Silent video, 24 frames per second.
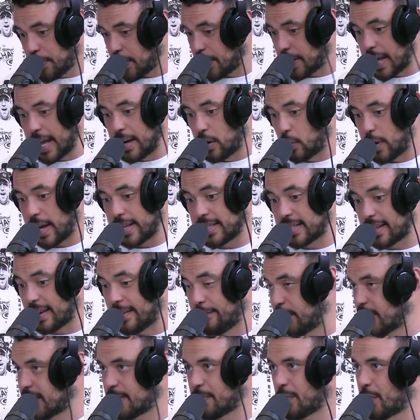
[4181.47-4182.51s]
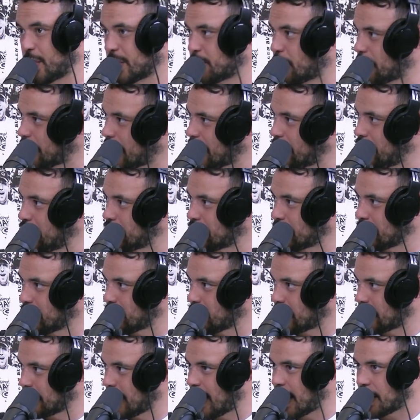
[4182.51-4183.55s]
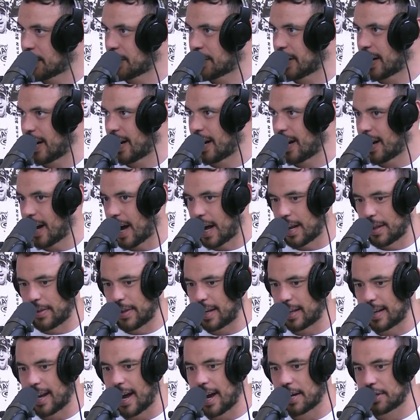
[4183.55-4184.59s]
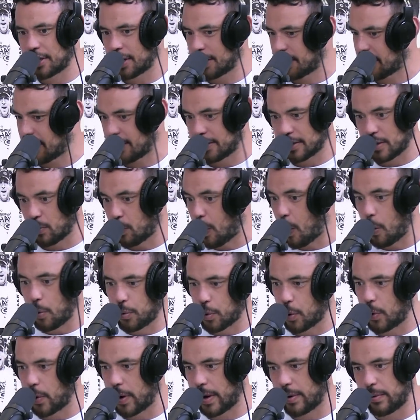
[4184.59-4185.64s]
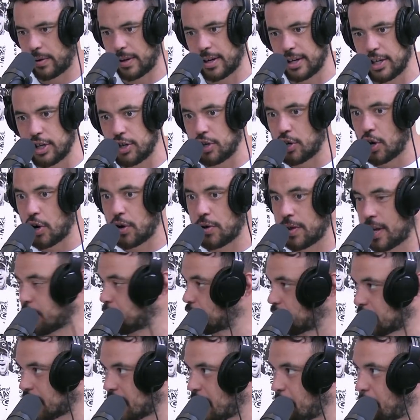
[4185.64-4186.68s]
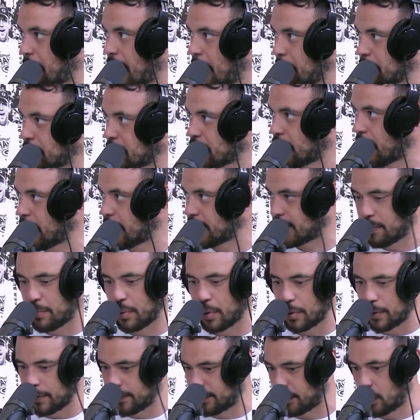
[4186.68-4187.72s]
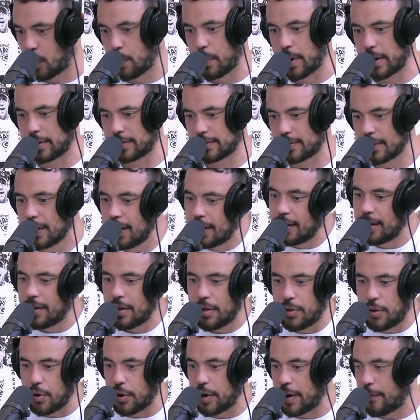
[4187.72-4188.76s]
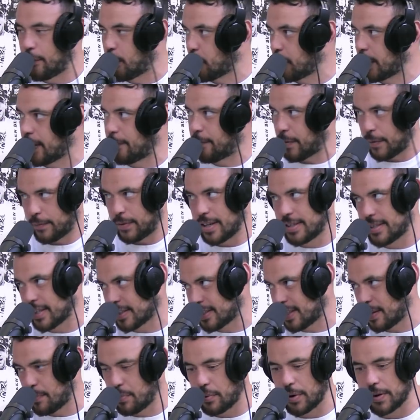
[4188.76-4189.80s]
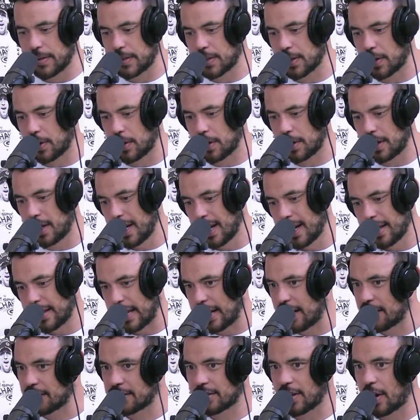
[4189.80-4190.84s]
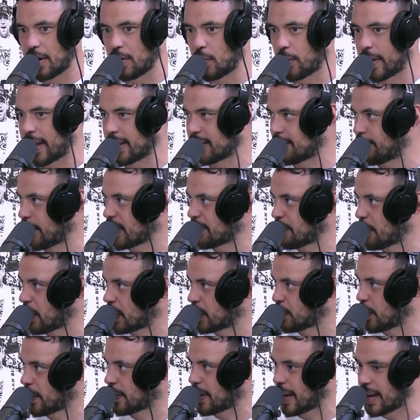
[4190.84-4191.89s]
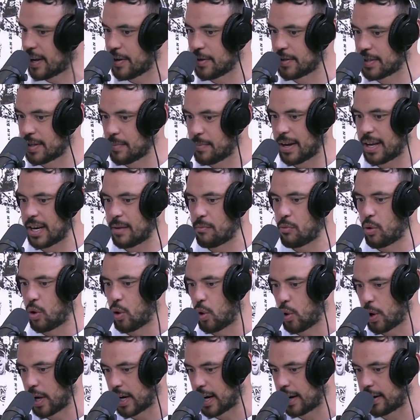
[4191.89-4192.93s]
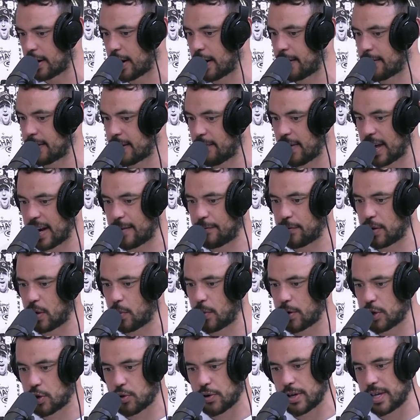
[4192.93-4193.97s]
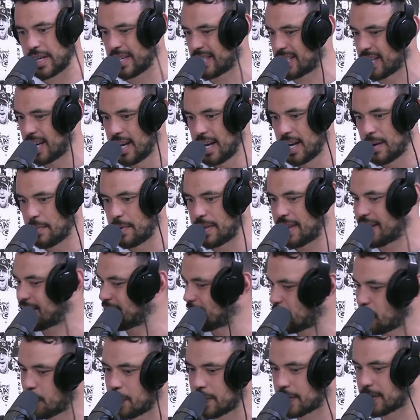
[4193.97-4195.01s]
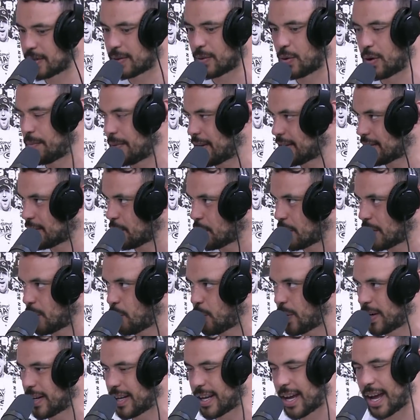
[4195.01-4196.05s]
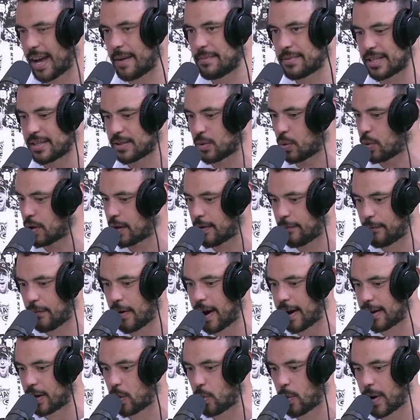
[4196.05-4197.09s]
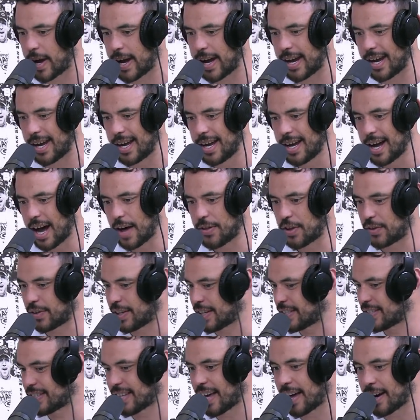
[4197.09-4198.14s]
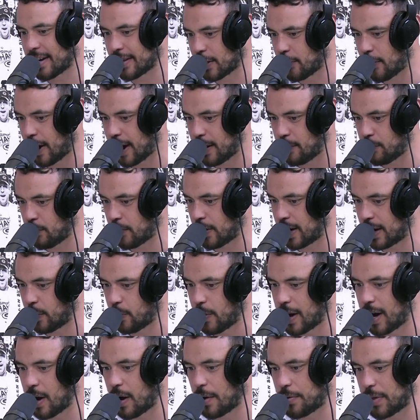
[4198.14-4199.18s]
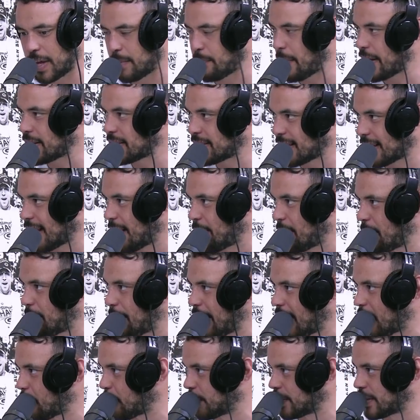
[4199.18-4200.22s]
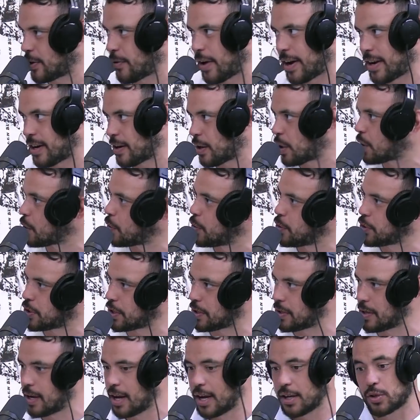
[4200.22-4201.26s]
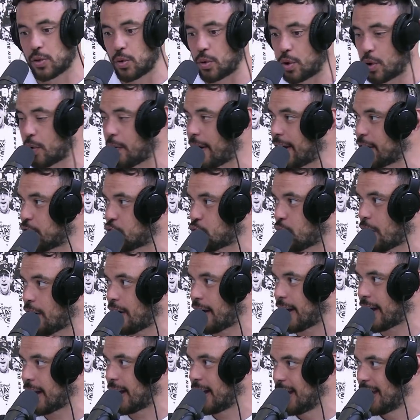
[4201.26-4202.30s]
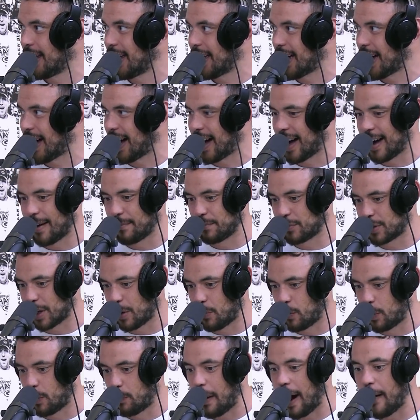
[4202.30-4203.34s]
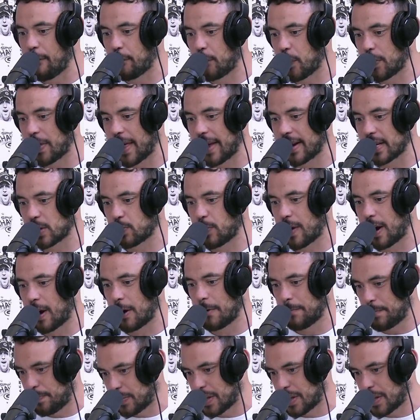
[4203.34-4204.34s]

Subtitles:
think they look as invincible as what they used to look last year. I think last year they used to roll through and you knew they were just going to pump sides and put almost 30, 40, 50, 60 points on. They just don't look as invincible as what they used to be anymore. And I know they've had a few injuries, but they're still the Storm. They're still going to win games. They're still going to find a way. I think they started the game really well. I think Munster coming back was a great inclusion, scored a great try. So we'll pump for that as well.